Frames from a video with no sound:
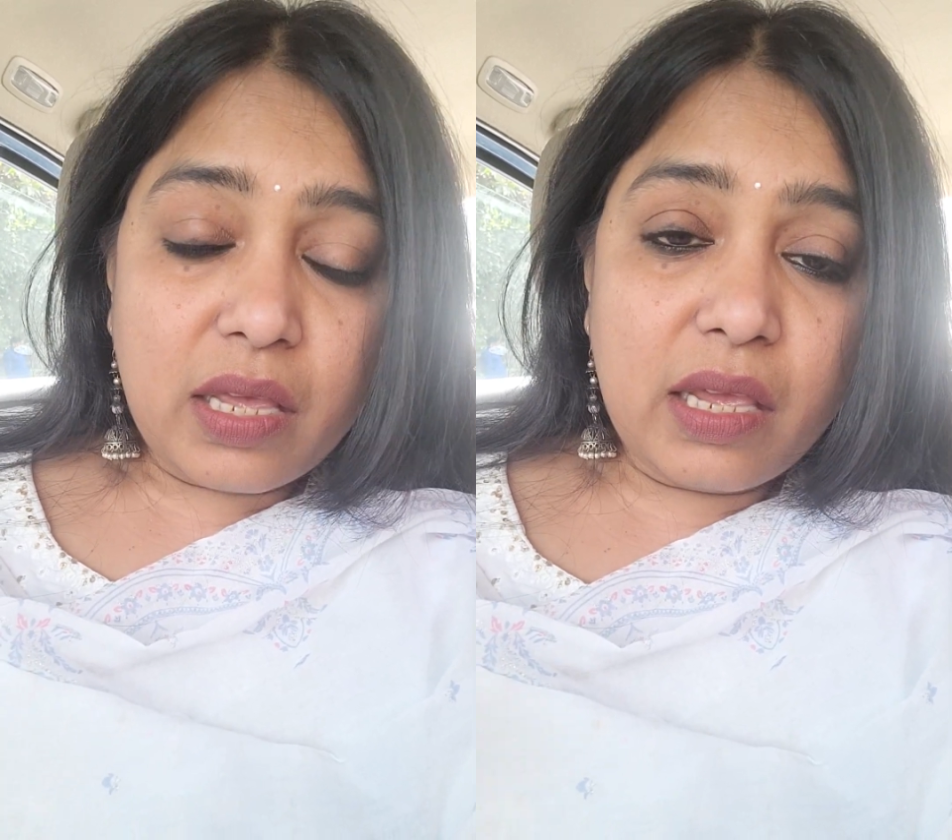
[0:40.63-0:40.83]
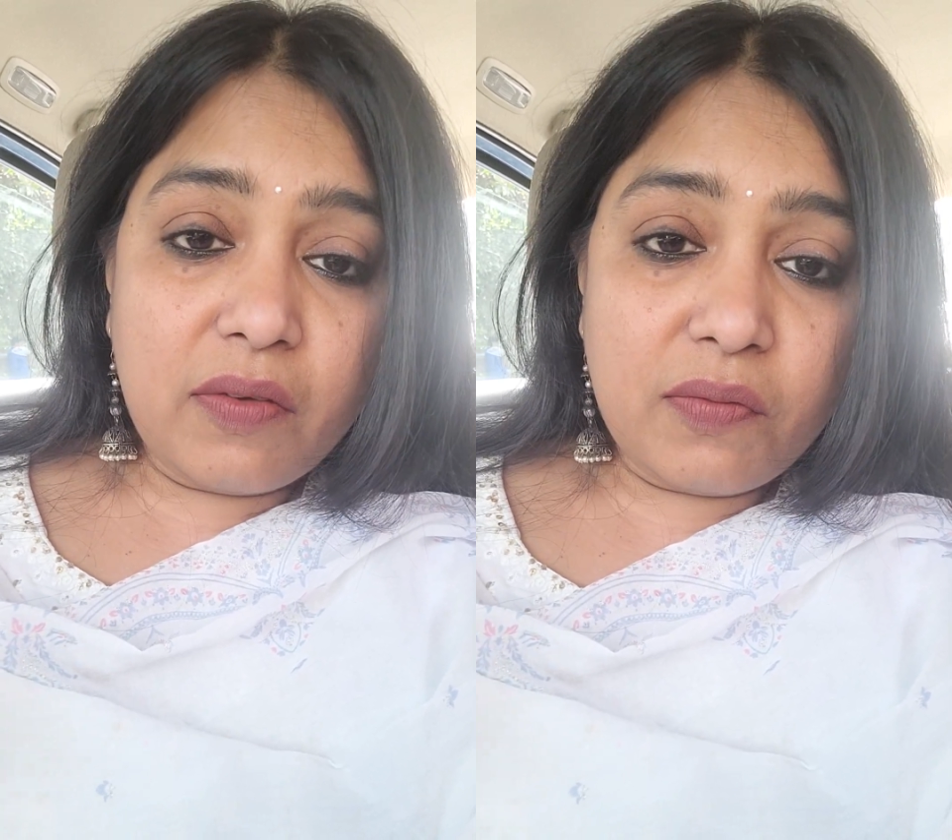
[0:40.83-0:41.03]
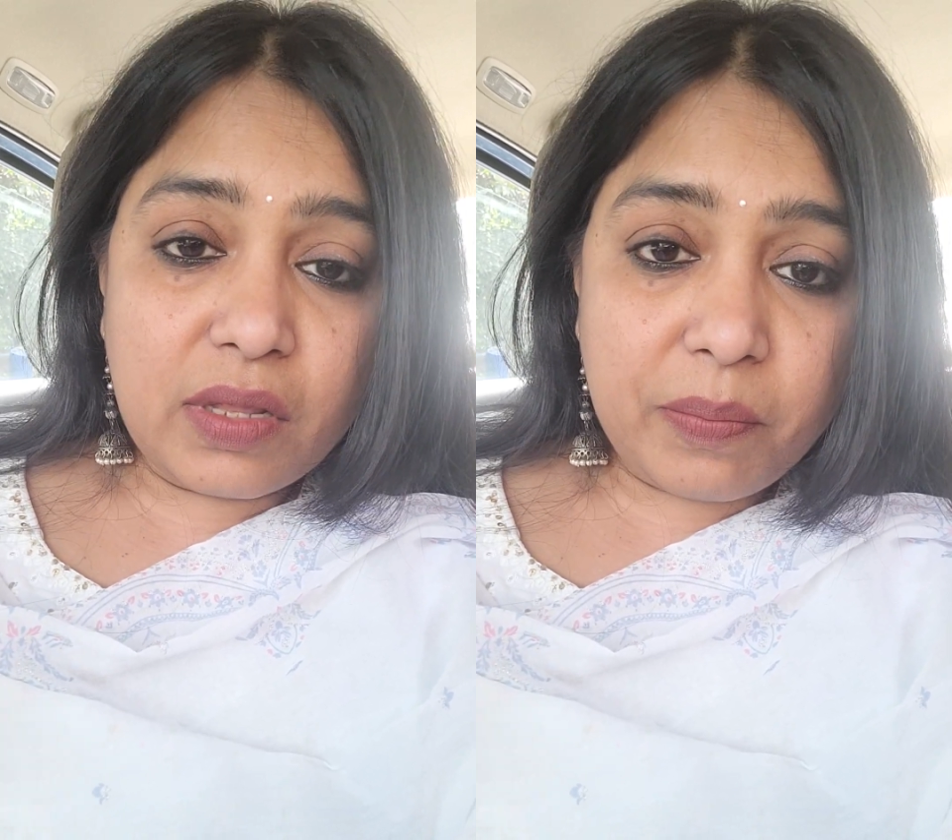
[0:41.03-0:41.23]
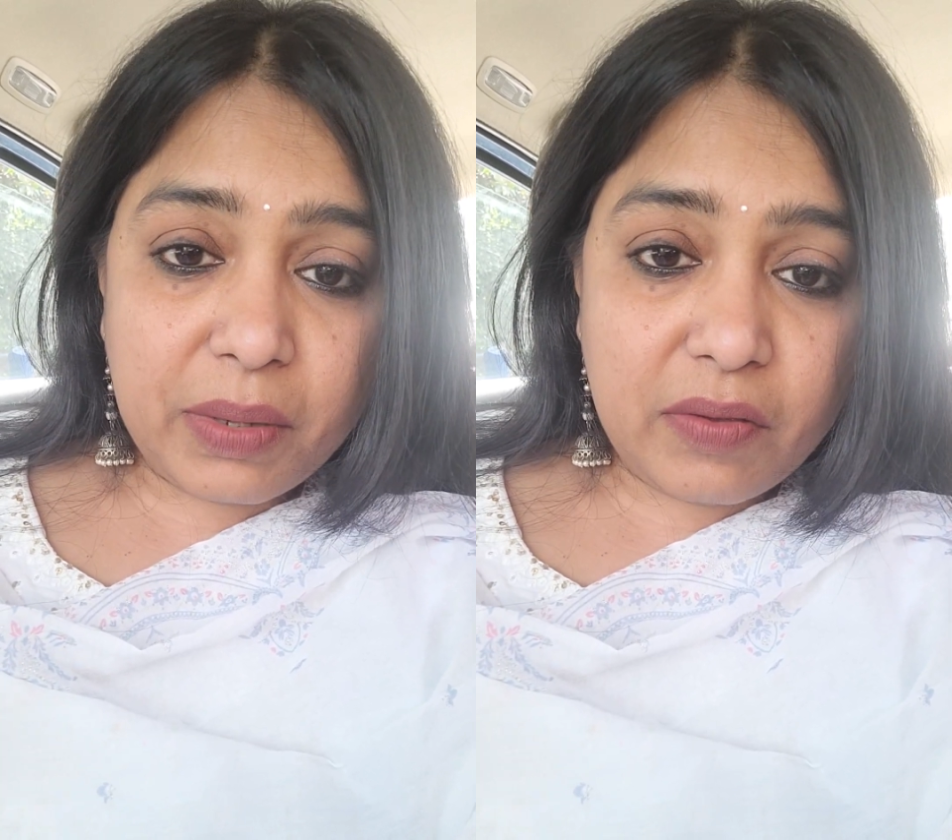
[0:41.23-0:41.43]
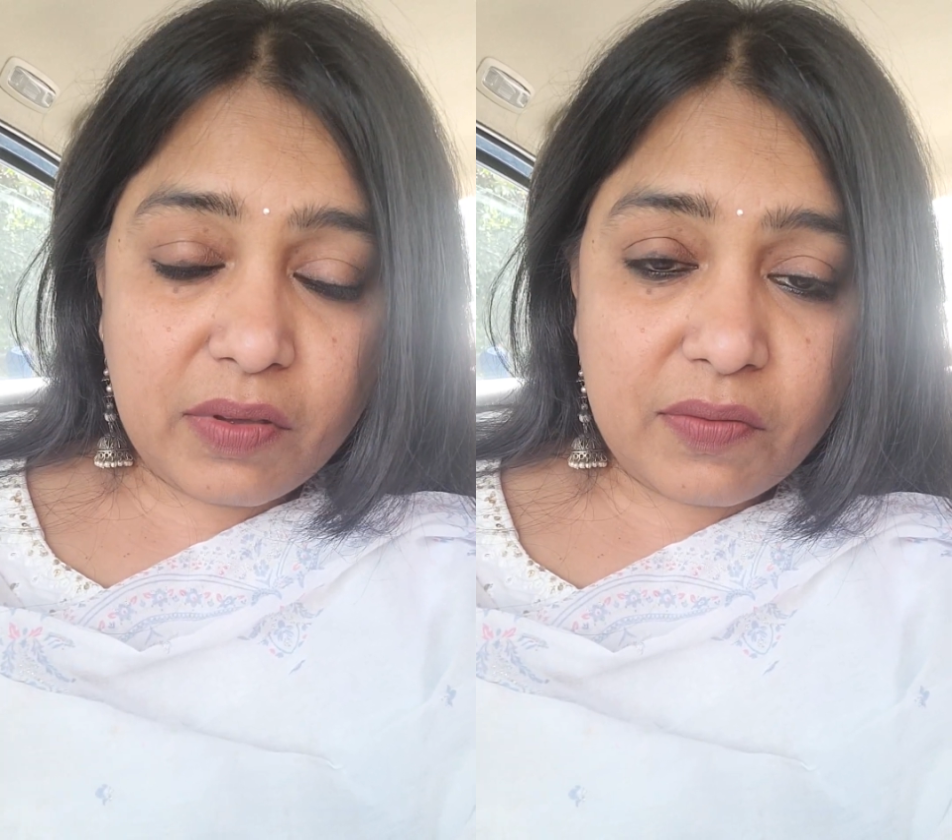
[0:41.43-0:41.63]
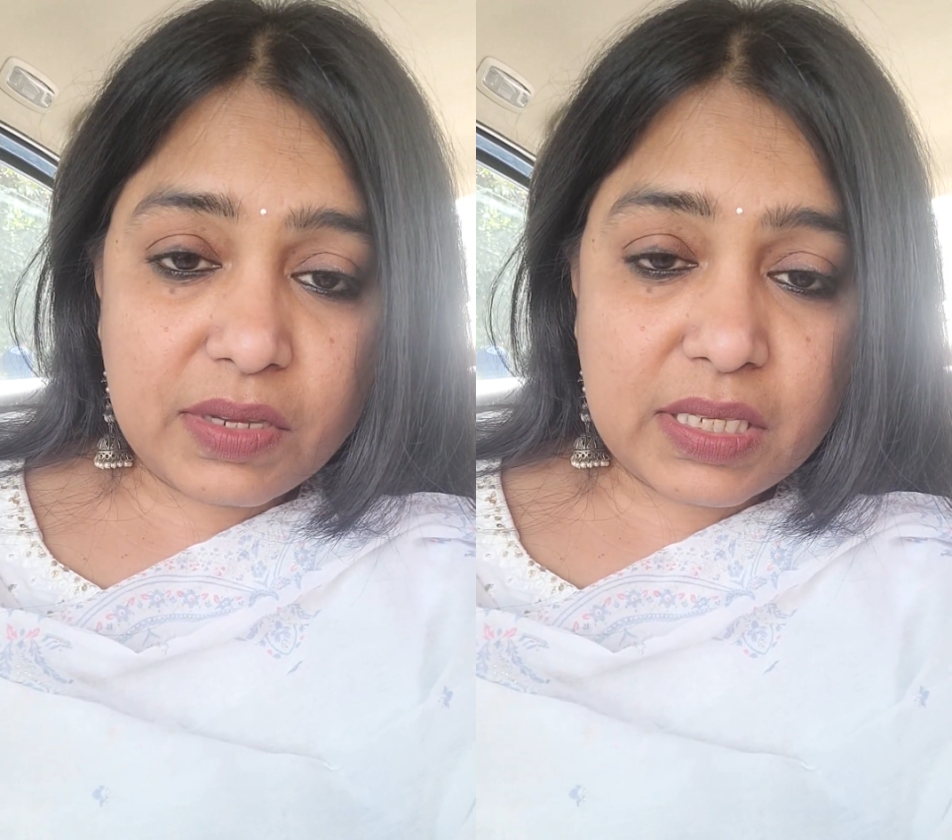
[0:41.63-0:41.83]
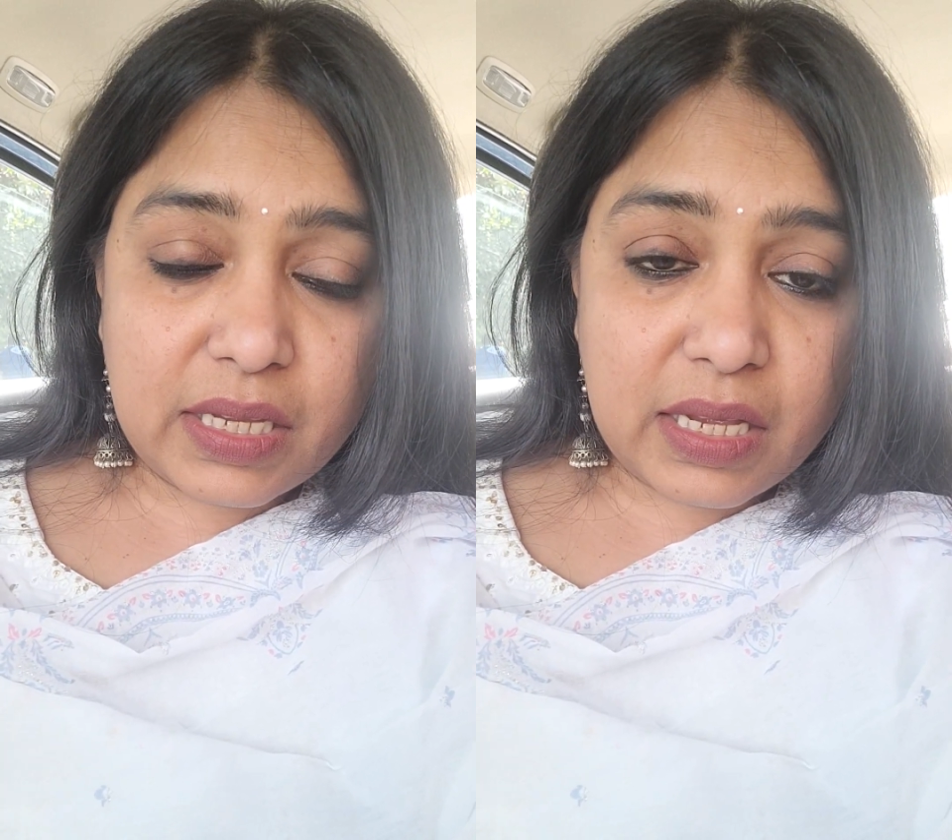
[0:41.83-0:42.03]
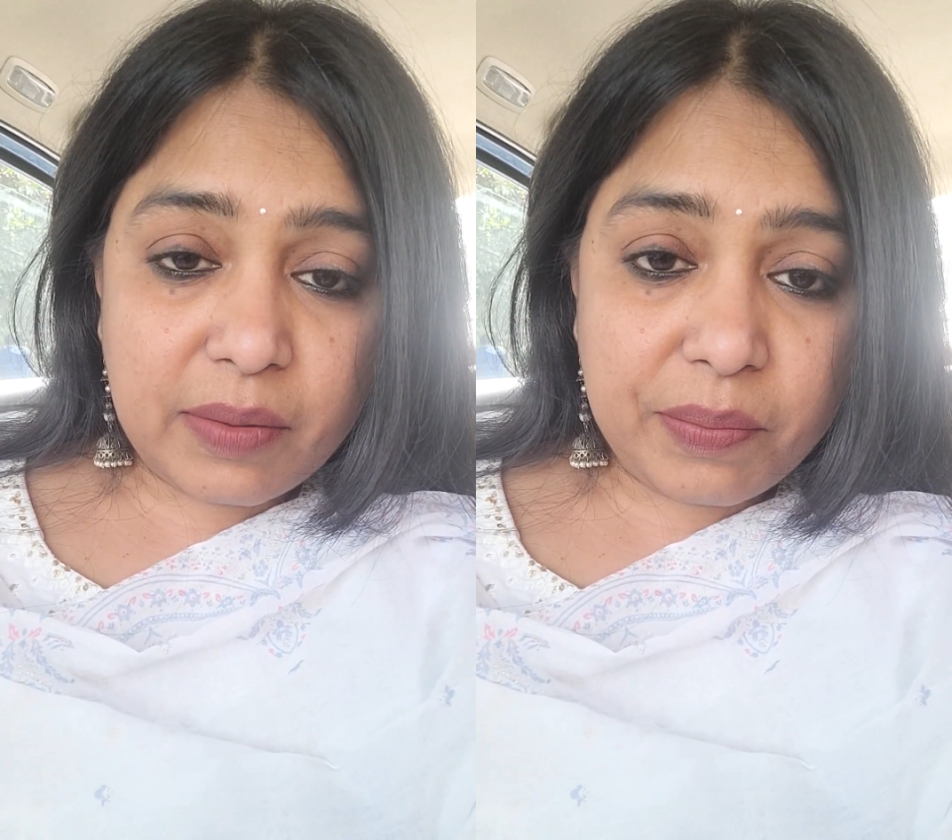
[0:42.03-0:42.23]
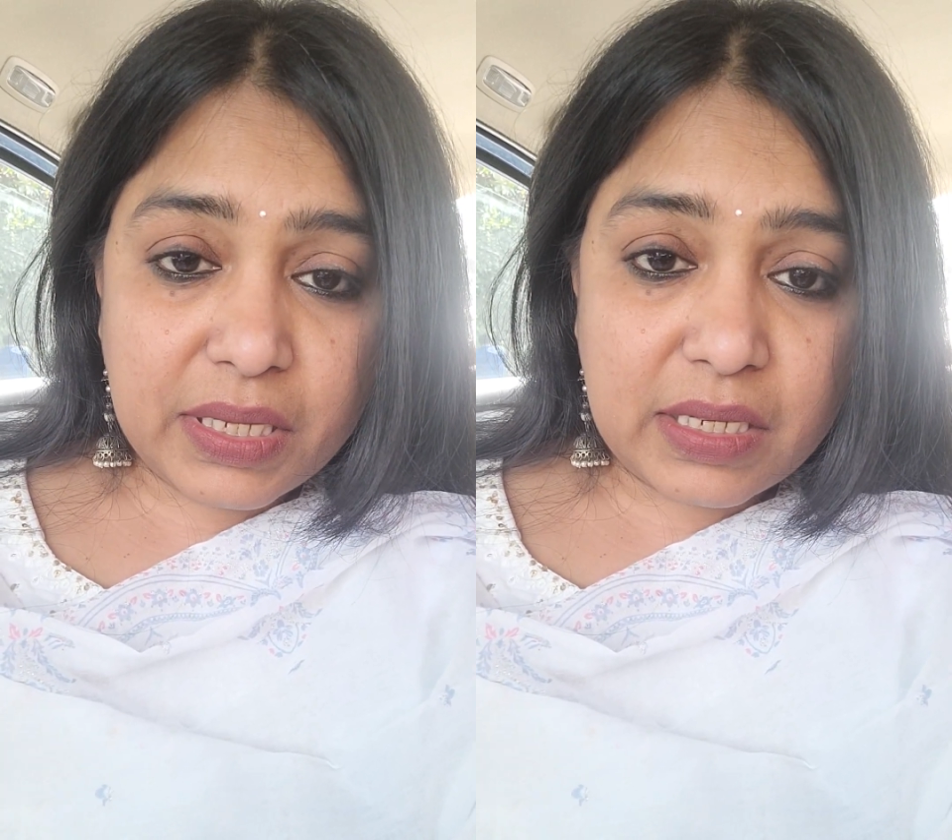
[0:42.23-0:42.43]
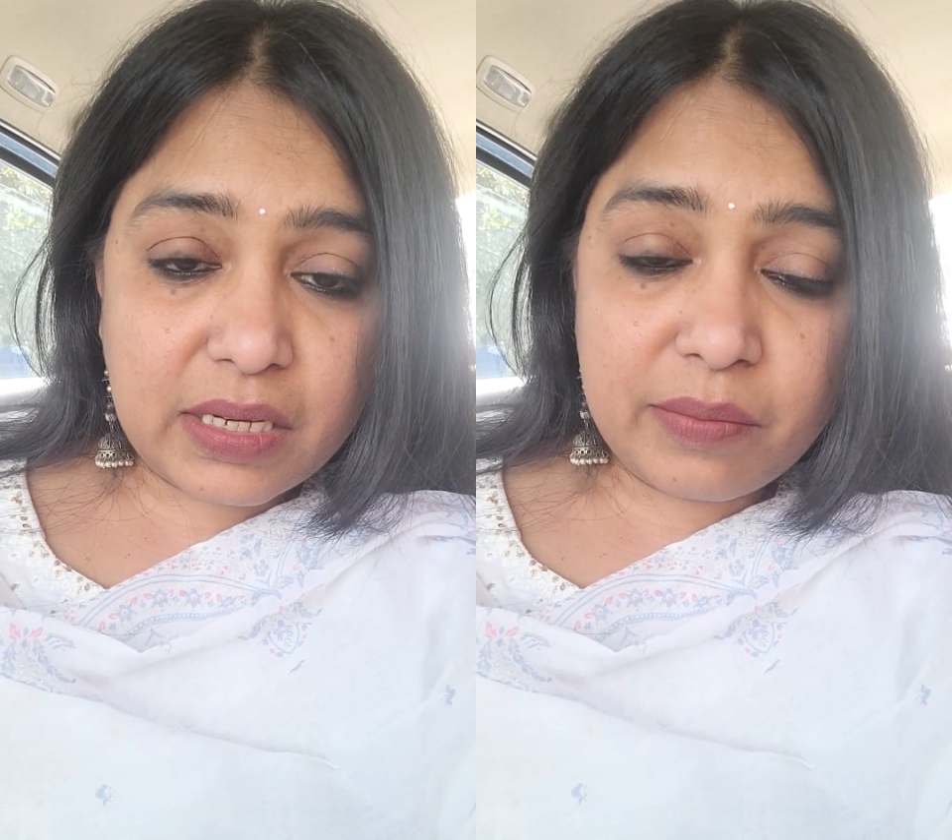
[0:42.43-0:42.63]
If the P wave is
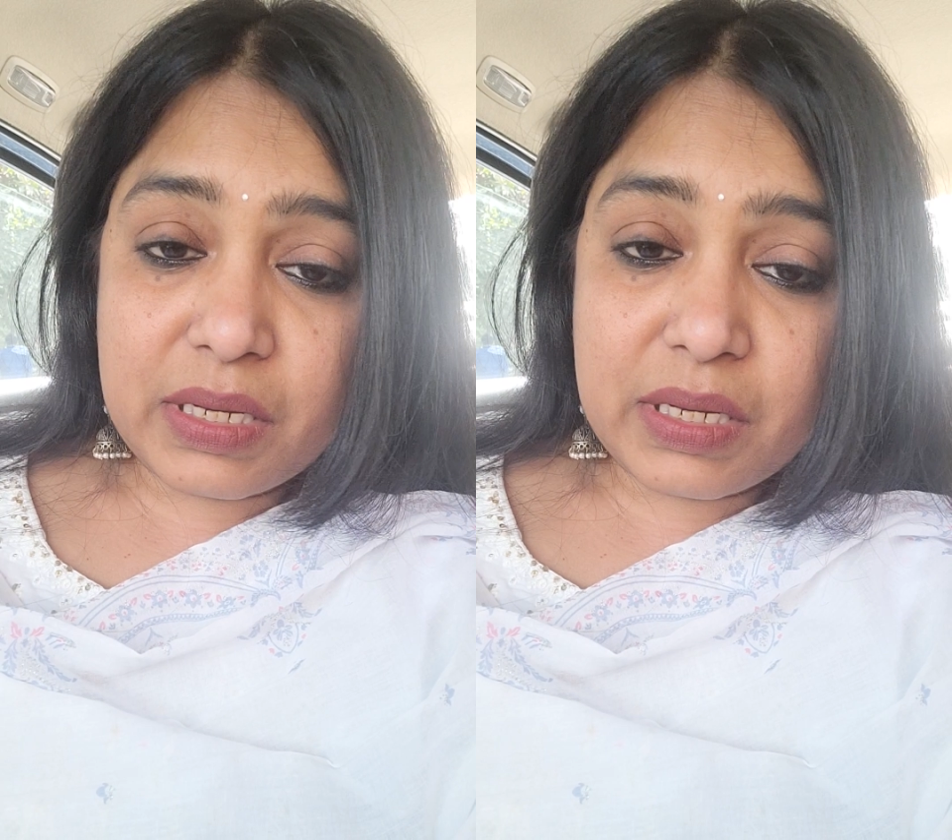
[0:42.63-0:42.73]
present,